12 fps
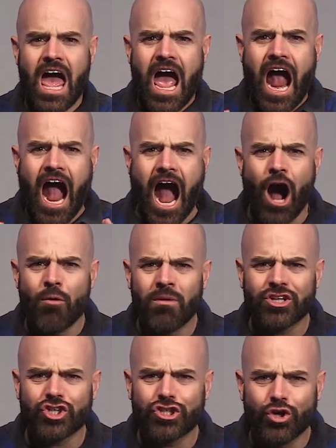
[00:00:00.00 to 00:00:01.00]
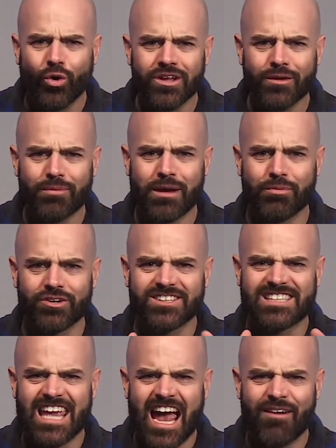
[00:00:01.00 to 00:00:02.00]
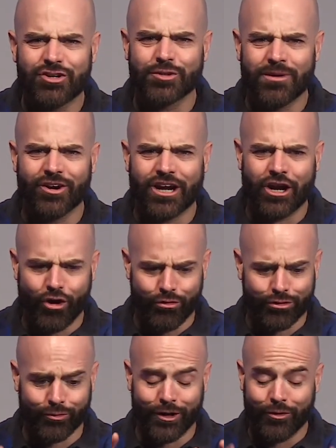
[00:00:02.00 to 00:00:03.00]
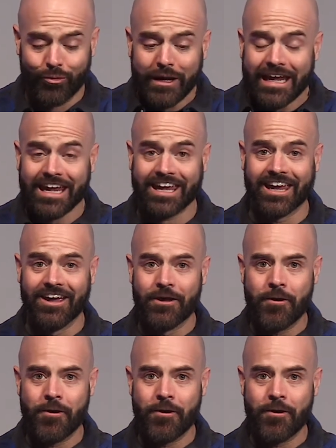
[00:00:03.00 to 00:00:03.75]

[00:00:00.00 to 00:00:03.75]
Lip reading: how much toilet paper does the average American go through in a week?